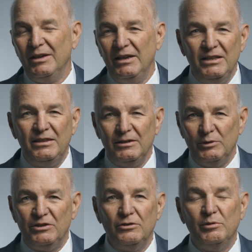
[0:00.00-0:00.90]
Anything
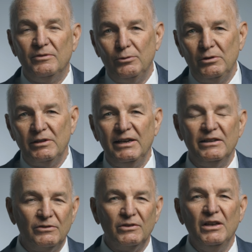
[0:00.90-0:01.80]
we do before that
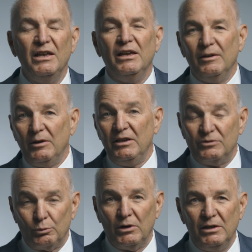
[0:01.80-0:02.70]

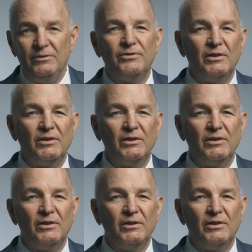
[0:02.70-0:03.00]
is rough.